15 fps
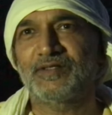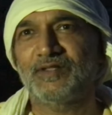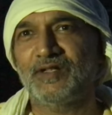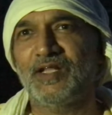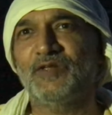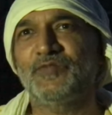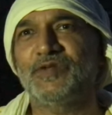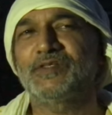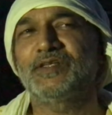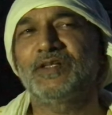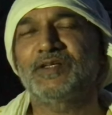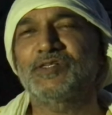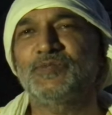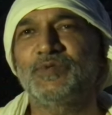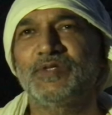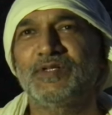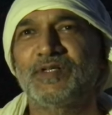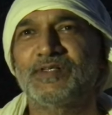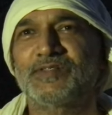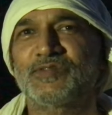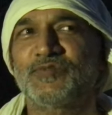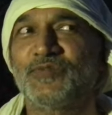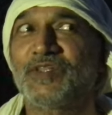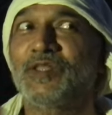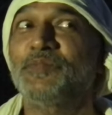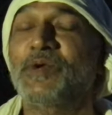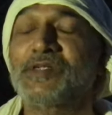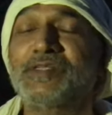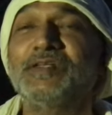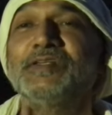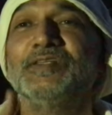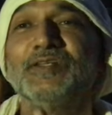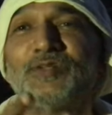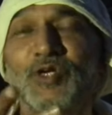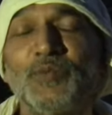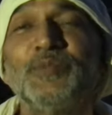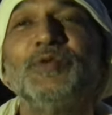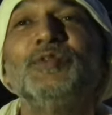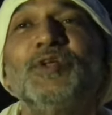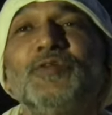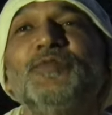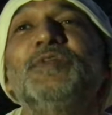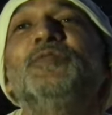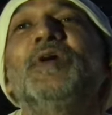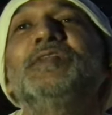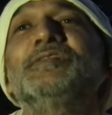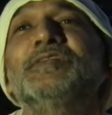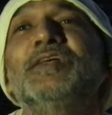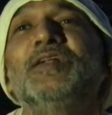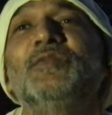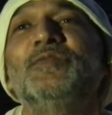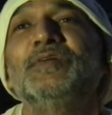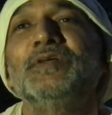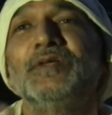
Life is an experience. When the person is in communion with oneself